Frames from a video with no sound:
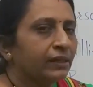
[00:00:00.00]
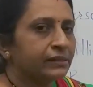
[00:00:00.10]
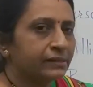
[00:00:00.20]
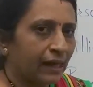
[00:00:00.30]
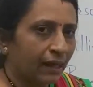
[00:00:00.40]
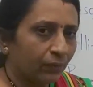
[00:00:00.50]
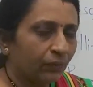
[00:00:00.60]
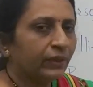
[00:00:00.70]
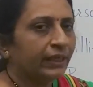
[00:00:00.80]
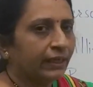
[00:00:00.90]

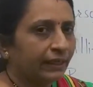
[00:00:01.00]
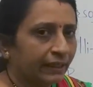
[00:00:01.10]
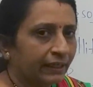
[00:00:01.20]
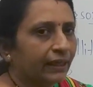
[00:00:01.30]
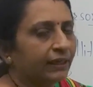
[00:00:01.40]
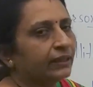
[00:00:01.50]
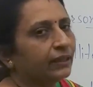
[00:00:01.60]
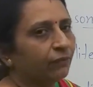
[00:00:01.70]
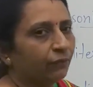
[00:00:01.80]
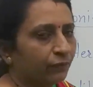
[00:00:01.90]
Sound
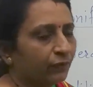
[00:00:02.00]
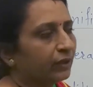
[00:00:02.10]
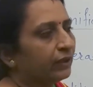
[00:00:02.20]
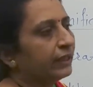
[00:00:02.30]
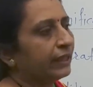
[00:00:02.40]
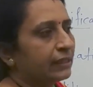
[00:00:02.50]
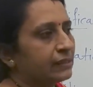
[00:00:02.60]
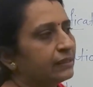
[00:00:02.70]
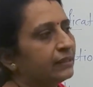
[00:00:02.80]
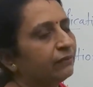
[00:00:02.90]
indicating word
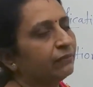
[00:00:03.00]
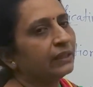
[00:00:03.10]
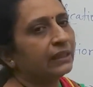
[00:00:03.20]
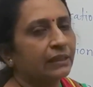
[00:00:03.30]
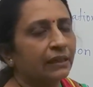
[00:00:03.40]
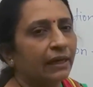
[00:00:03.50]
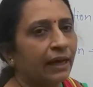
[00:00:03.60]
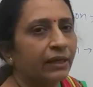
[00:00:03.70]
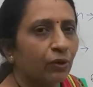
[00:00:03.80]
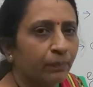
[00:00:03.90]
is given in the
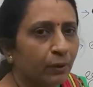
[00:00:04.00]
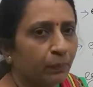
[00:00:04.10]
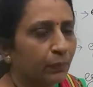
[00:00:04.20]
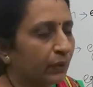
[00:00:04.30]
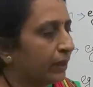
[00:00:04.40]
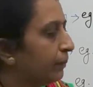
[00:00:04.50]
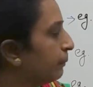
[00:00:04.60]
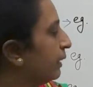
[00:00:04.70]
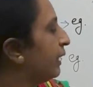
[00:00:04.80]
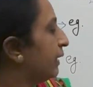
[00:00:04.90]
line of the poem,
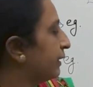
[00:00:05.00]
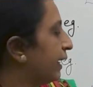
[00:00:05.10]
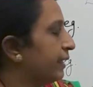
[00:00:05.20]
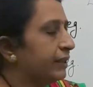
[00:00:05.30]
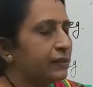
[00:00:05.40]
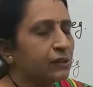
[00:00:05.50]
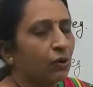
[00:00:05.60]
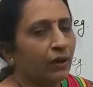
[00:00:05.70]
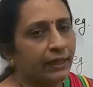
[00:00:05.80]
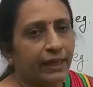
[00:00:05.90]
then it is
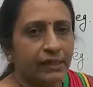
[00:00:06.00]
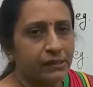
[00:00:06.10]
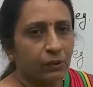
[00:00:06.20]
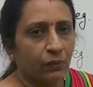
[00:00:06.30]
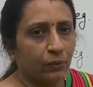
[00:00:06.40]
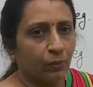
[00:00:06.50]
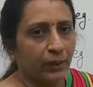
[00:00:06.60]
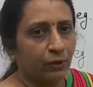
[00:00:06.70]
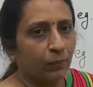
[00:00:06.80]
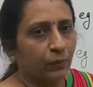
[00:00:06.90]
called as
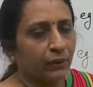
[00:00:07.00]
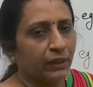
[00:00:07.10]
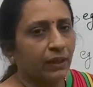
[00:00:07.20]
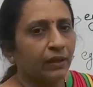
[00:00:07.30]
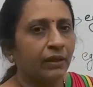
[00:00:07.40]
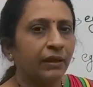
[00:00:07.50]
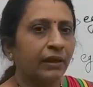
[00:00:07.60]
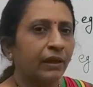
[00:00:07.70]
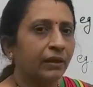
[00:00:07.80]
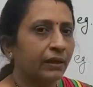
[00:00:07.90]
onomatopoeia.
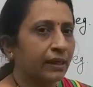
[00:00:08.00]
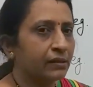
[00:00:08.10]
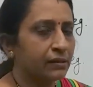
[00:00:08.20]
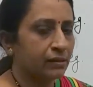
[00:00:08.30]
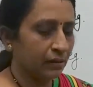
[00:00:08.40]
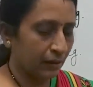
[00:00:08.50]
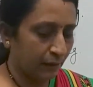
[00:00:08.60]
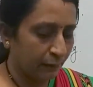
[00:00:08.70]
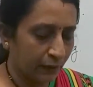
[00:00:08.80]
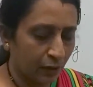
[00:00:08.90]
Next
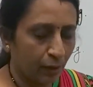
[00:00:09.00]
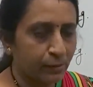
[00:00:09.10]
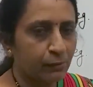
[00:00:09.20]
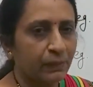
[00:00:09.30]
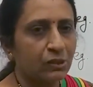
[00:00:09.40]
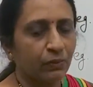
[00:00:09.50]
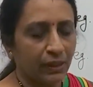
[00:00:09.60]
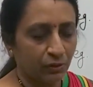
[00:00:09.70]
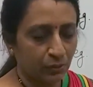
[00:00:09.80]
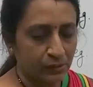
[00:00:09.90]
figure of speech we
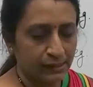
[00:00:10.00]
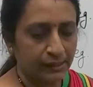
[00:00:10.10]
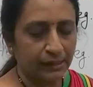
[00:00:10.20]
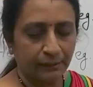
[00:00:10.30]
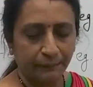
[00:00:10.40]
have to see.